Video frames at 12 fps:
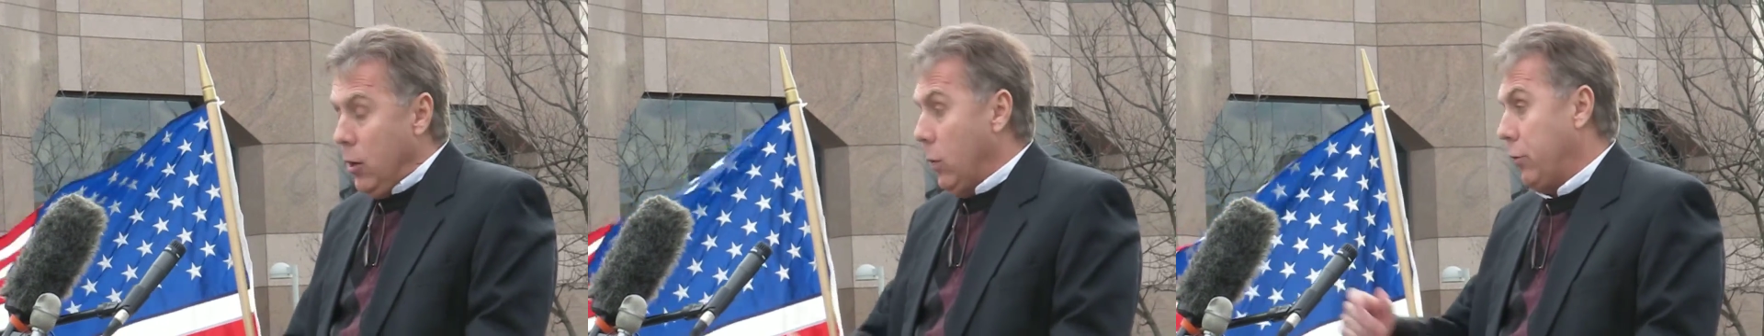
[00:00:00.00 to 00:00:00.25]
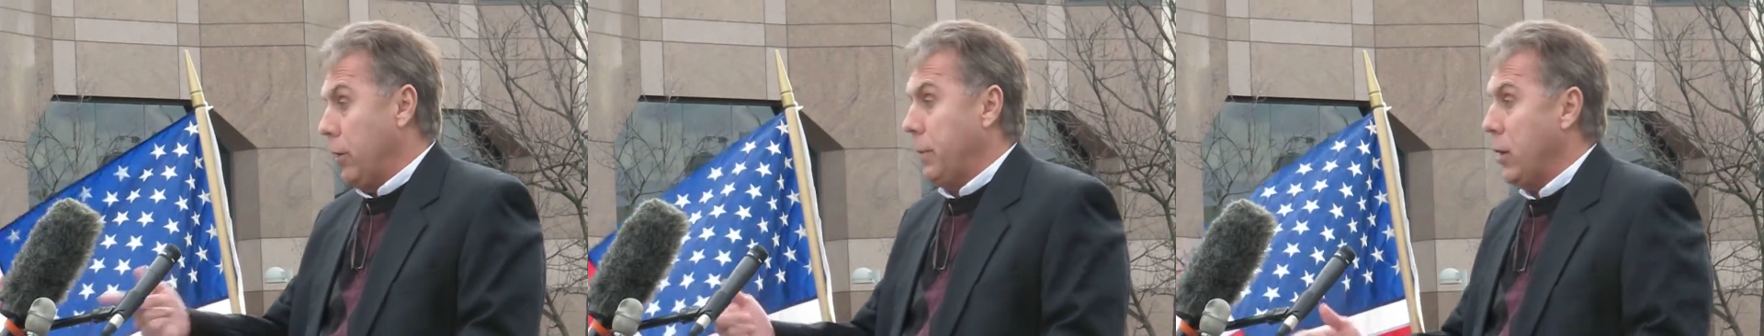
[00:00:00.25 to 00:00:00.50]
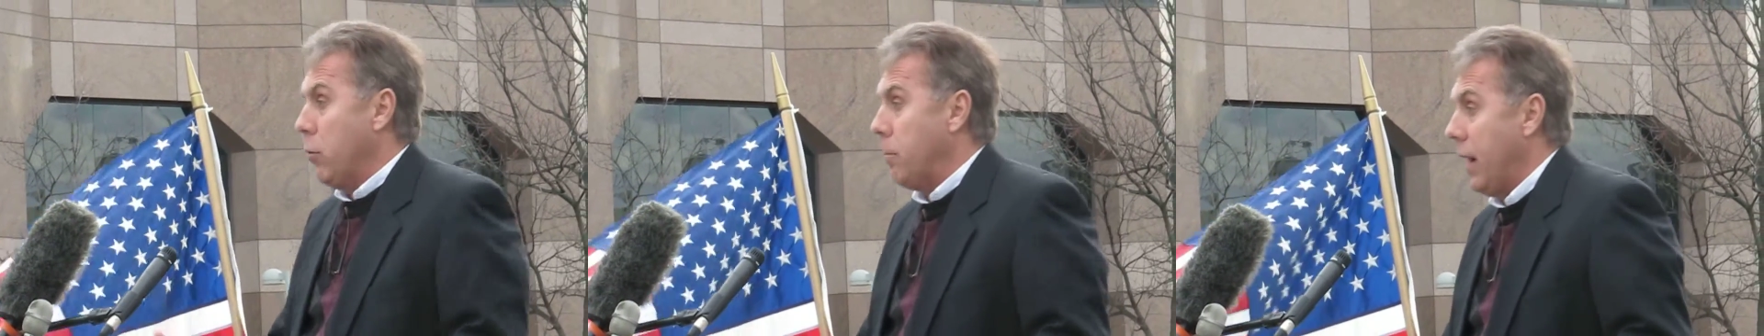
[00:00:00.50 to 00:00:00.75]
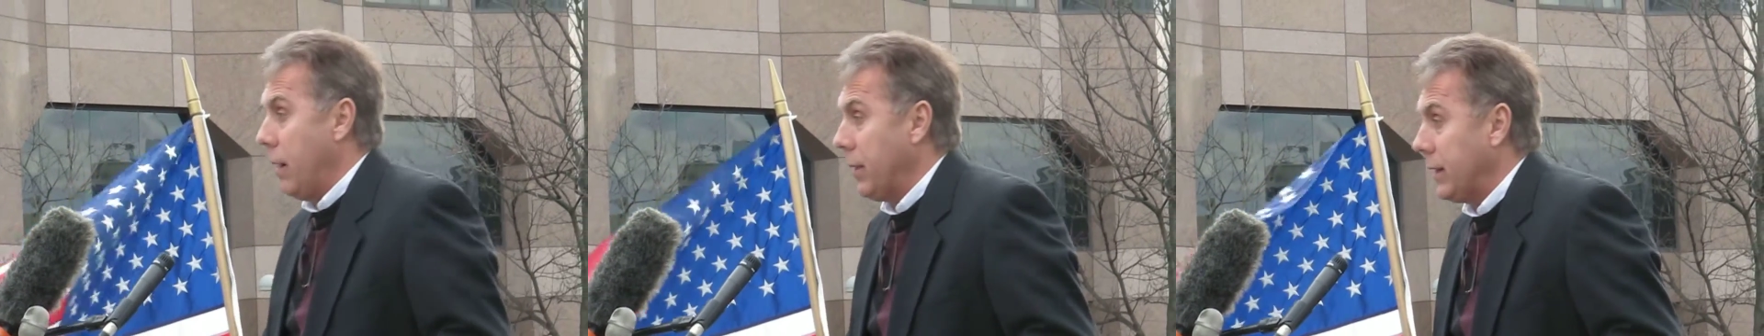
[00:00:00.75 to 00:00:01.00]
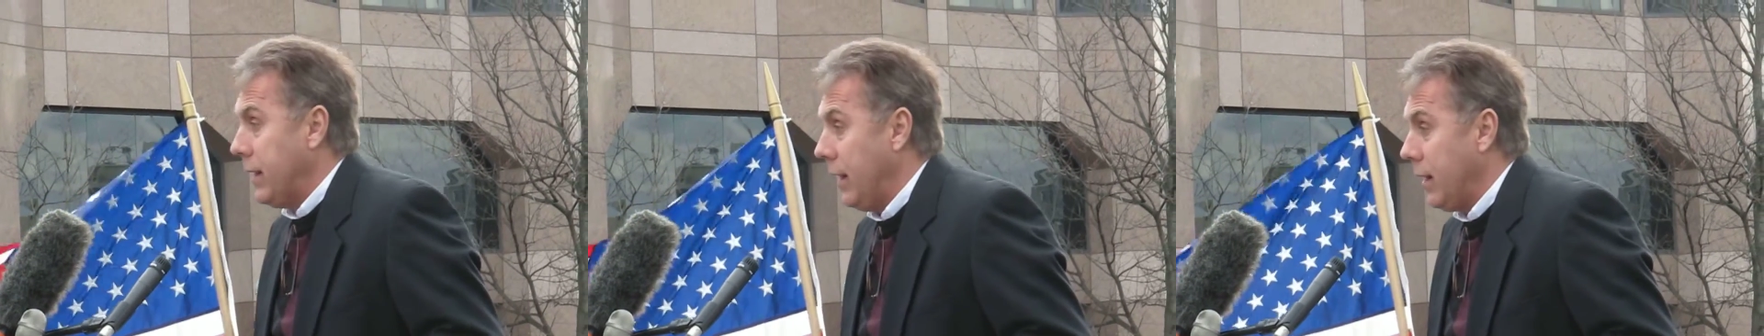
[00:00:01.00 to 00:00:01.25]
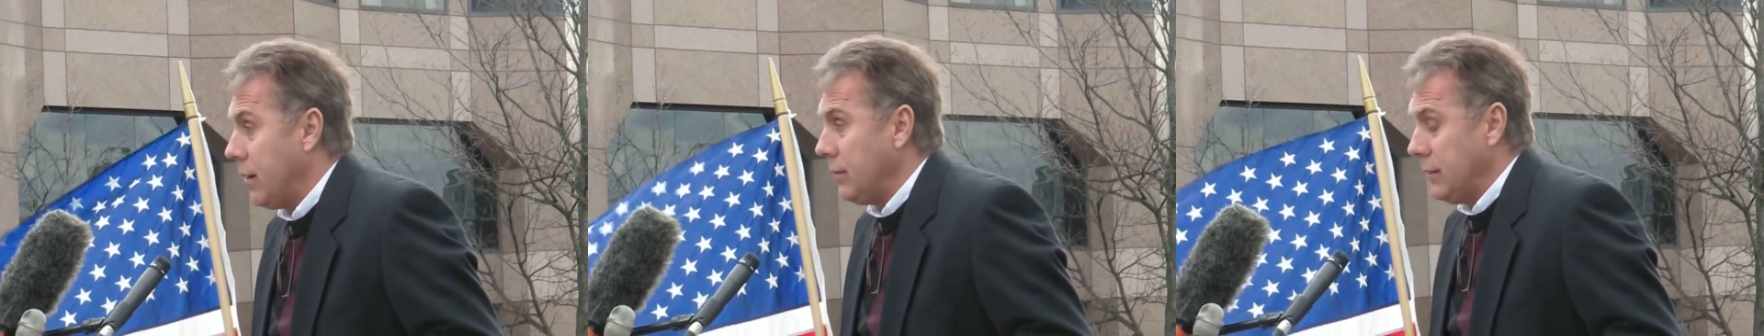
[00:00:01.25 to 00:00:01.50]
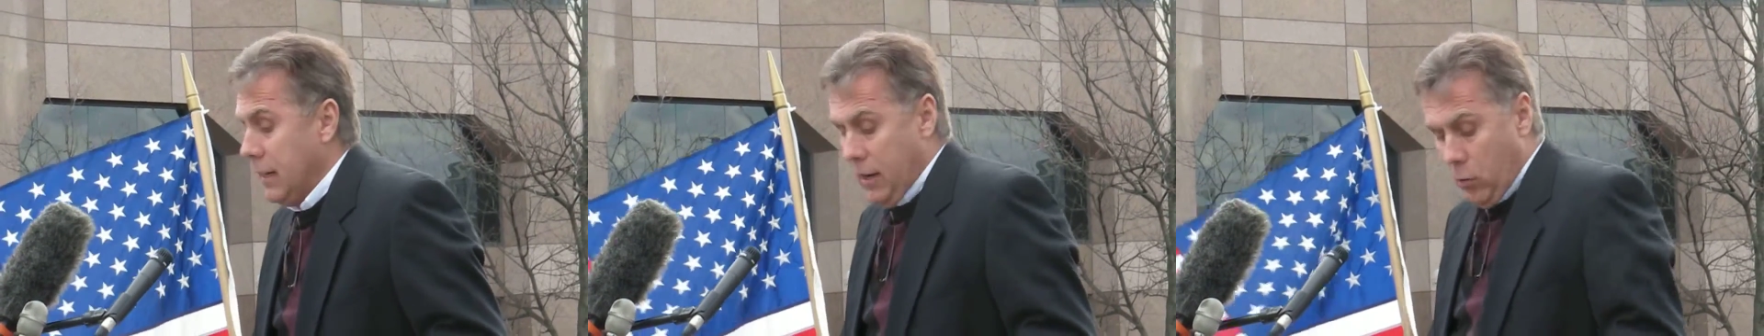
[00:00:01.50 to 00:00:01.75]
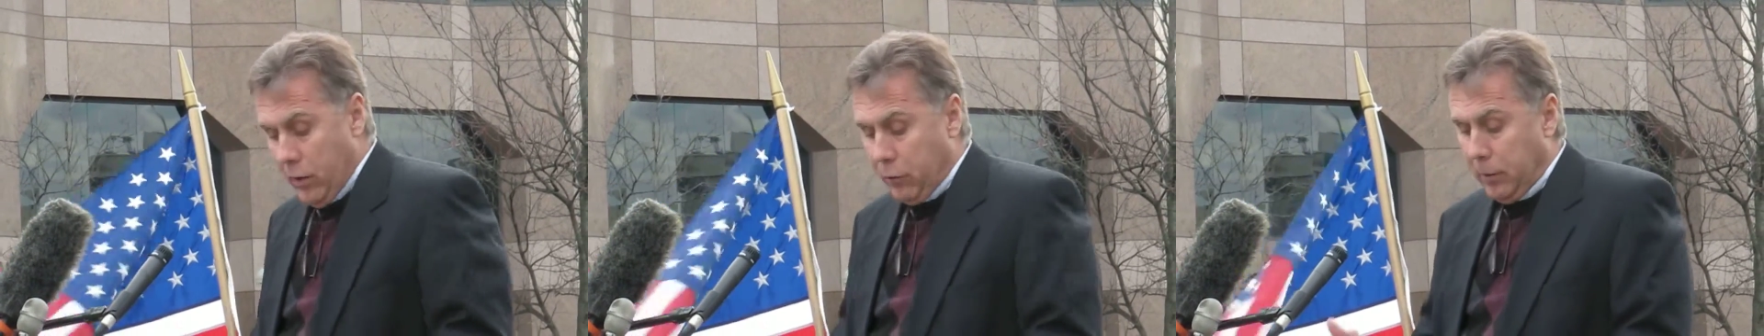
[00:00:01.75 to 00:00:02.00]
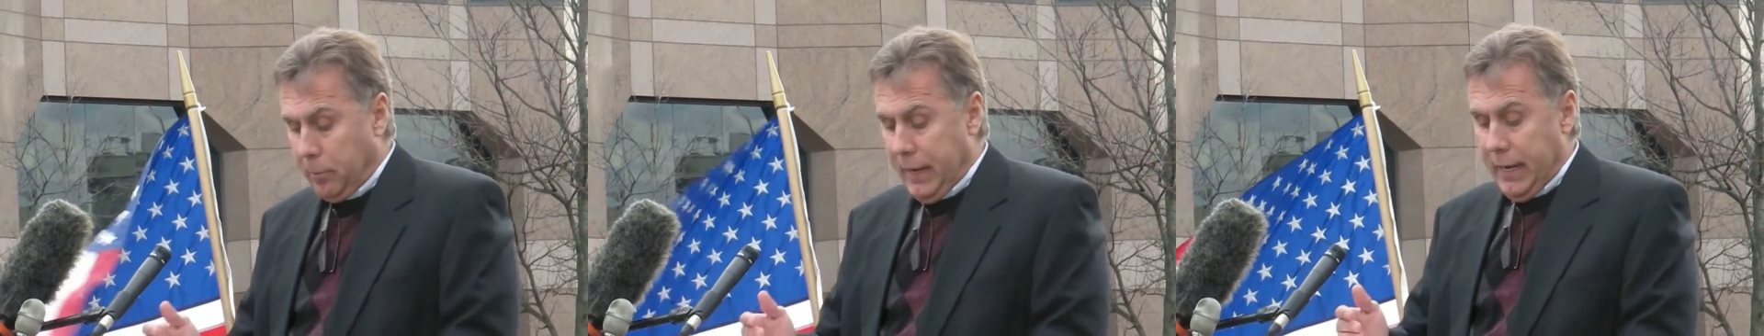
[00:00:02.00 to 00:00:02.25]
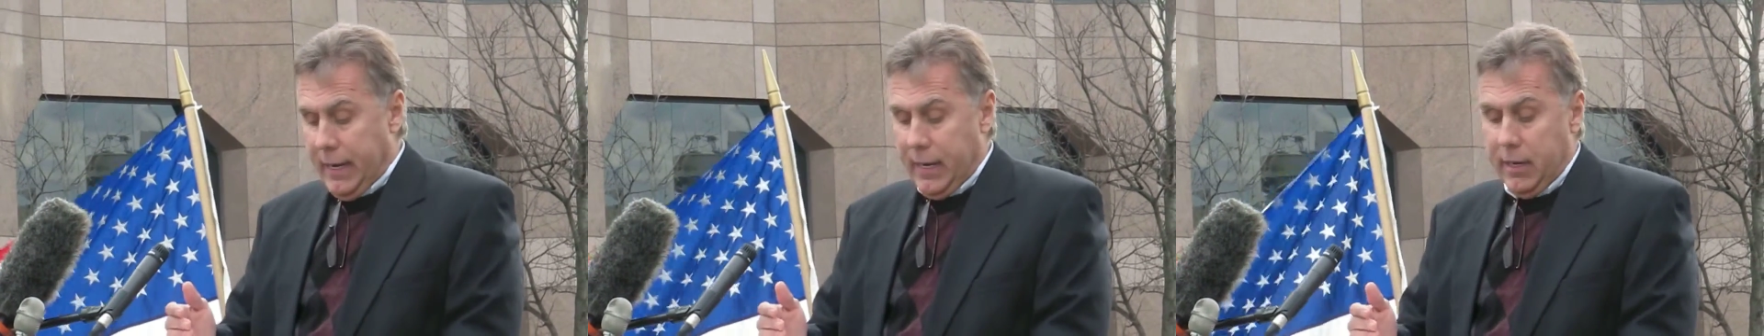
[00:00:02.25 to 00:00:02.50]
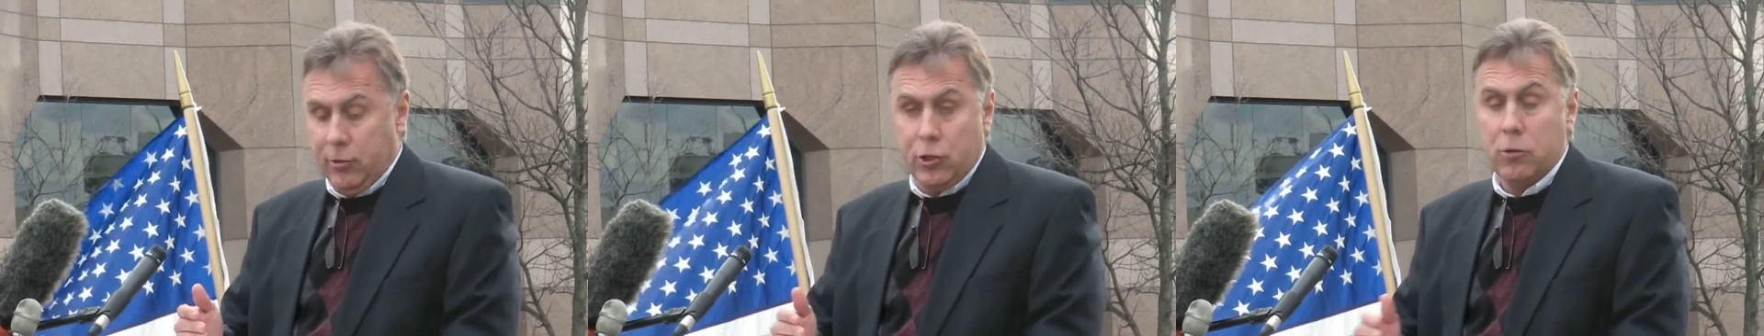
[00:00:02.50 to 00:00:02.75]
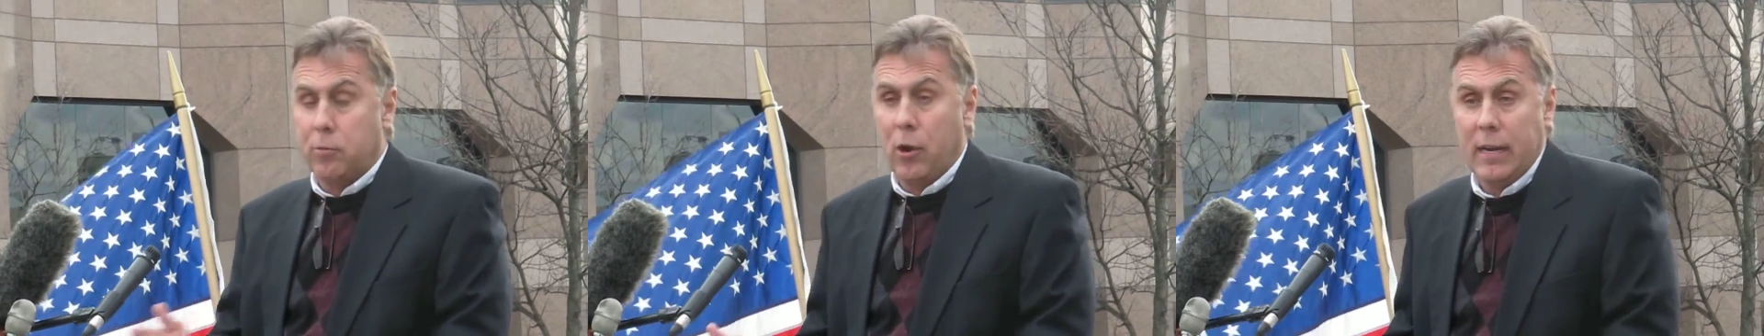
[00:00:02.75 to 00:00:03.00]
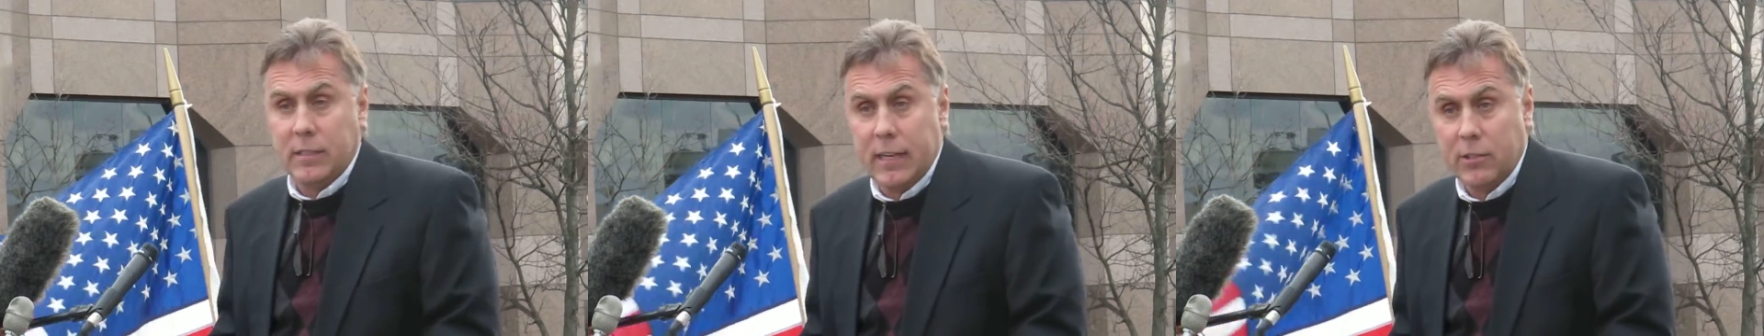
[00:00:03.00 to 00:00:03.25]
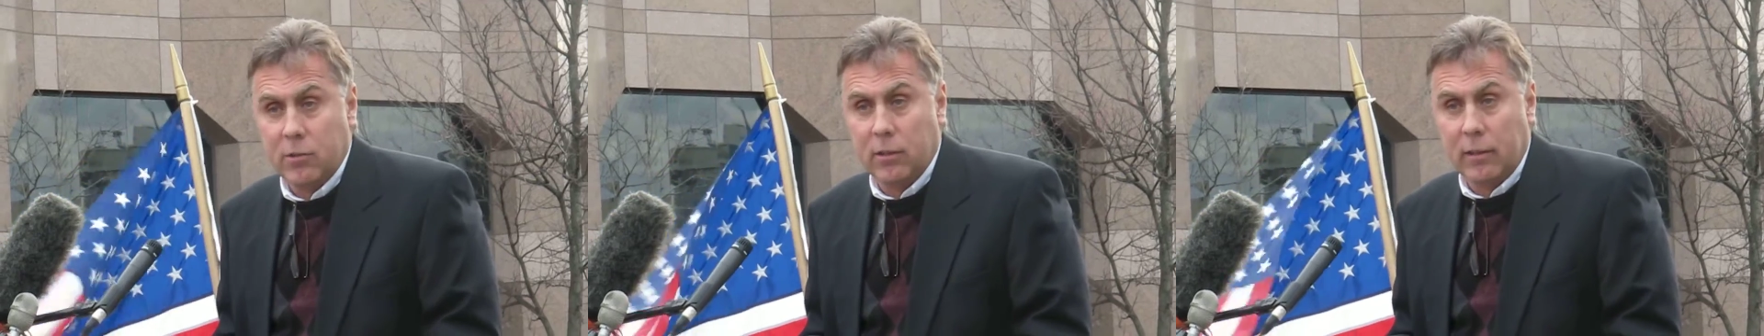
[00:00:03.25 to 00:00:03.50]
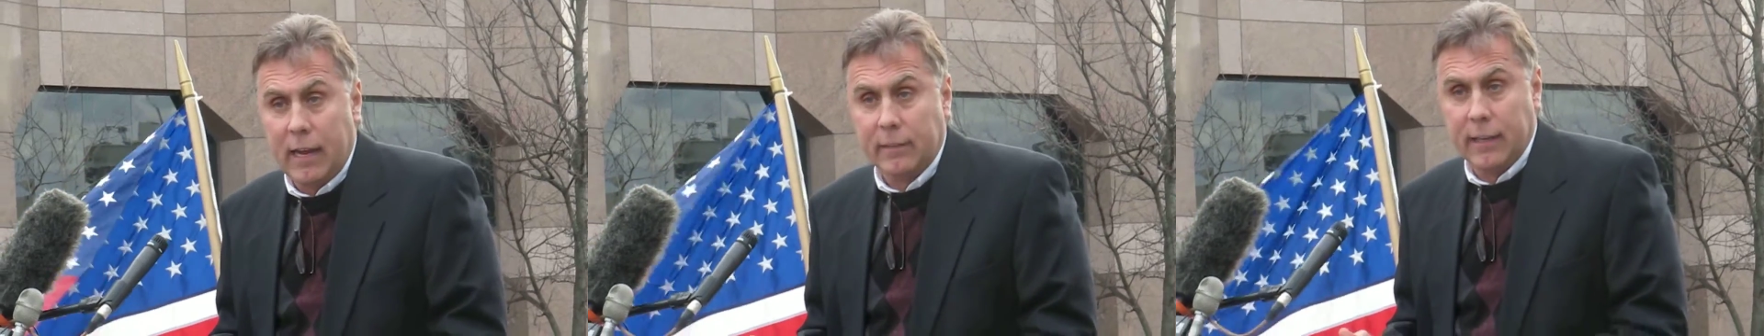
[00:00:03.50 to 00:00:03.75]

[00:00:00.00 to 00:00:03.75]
Whether it be Obamacare, whether it be due process or the lack